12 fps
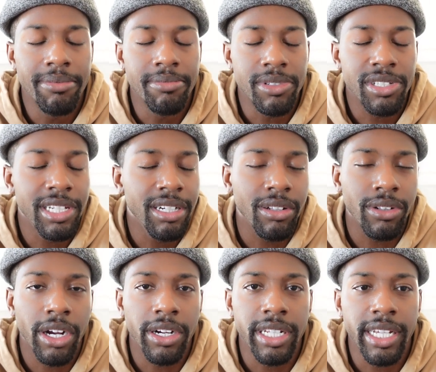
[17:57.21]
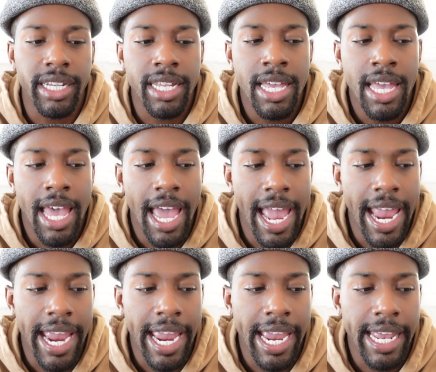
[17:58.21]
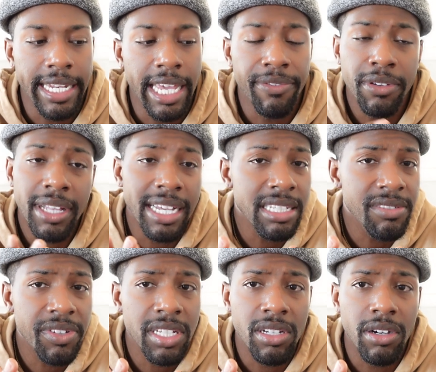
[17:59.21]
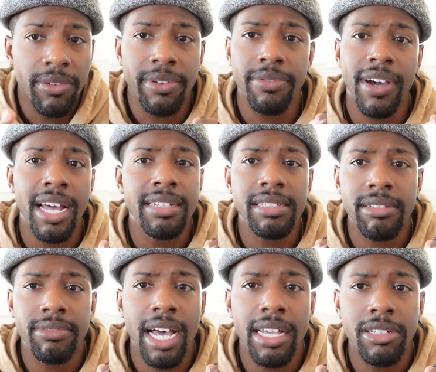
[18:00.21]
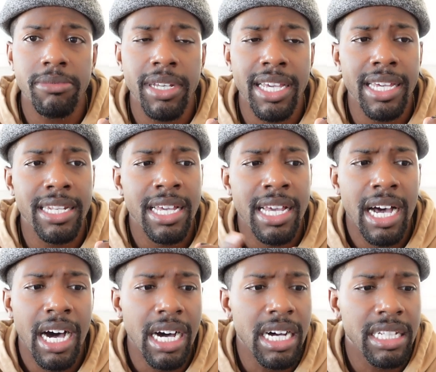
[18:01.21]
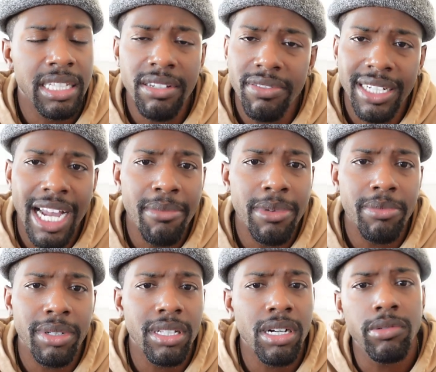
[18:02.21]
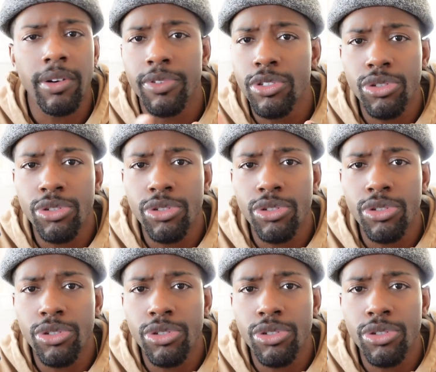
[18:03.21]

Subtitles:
still learning. And if you like this video, if you find this of value, man, leave a comment below. If you